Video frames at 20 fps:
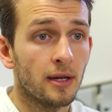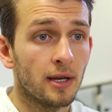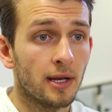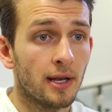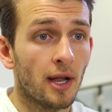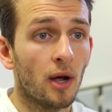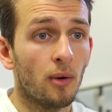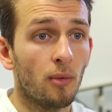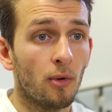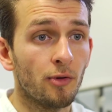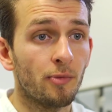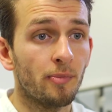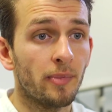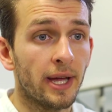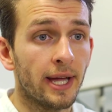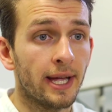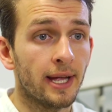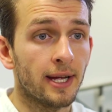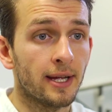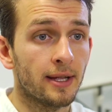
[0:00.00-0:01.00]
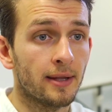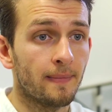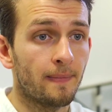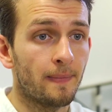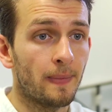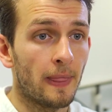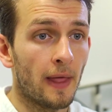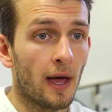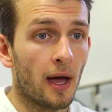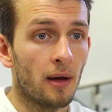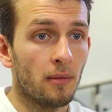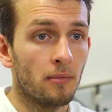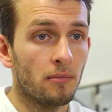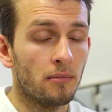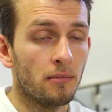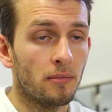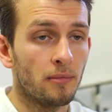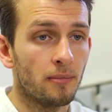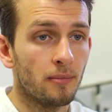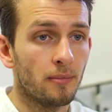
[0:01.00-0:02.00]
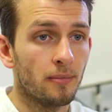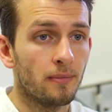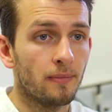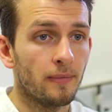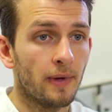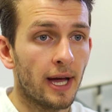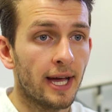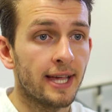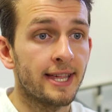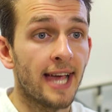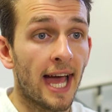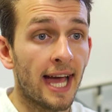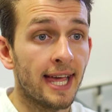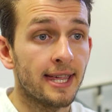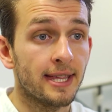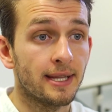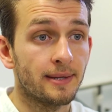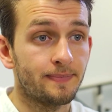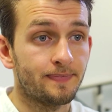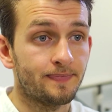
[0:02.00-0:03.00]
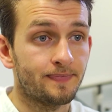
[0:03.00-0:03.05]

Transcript: know what's being assessed.